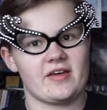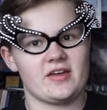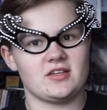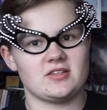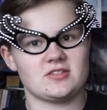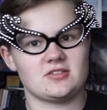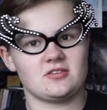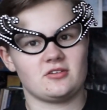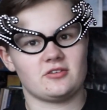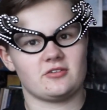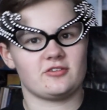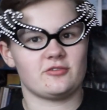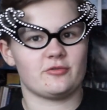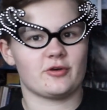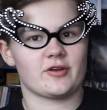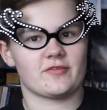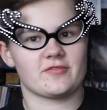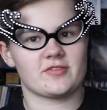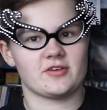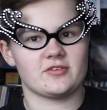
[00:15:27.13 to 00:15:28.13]
it's not
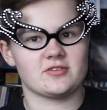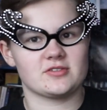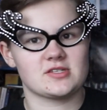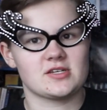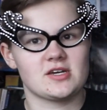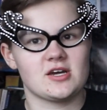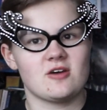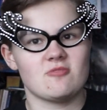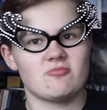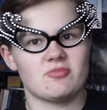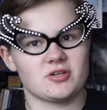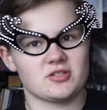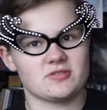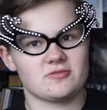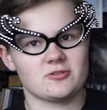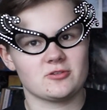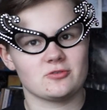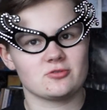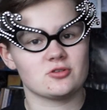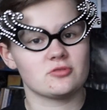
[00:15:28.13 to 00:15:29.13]
one of those books for
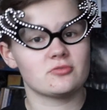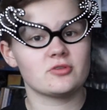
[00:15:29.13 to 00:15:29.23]
children,